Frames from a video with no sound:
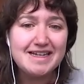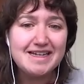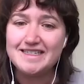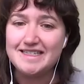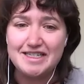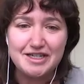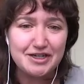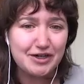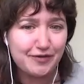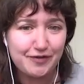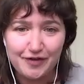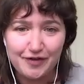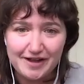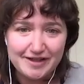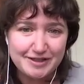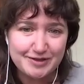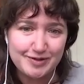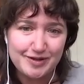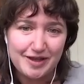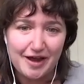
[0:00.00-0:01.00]
dear
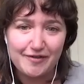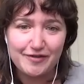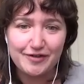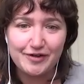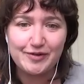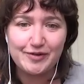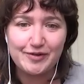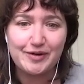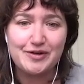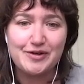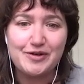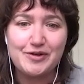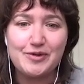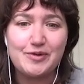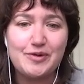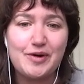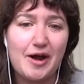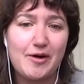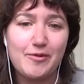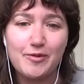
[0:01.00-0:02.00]
friends with everyone who
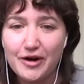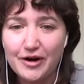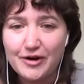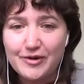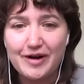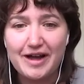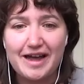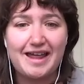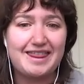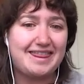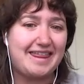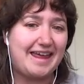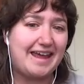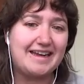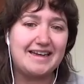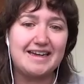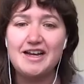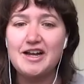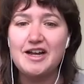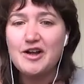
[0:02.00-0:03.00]
I work with and